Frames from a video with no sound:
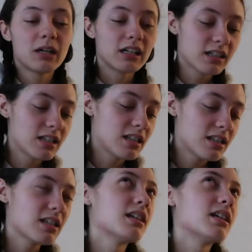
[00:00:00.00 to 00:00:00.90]
about it because
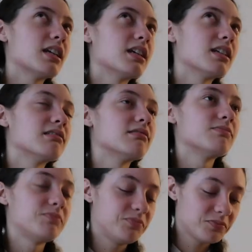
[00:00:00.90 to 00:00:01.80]
it's gonna get
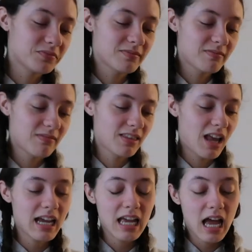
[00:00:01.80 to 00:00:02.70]

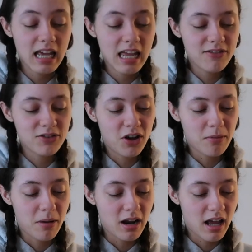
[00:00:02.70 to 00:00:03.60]
I can't even talk
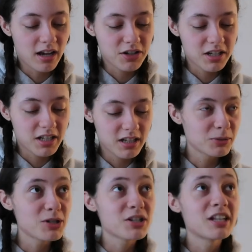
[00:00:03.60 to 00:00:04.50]
about it, actually.
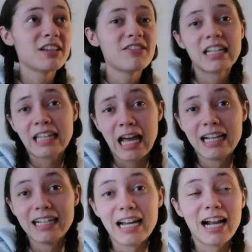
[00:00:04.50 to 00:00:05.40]
We're just gonna leave it at
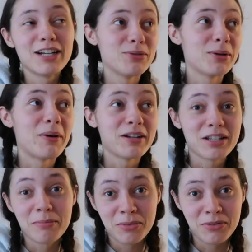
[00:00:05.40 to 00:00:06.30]
that, and I do wanna watch that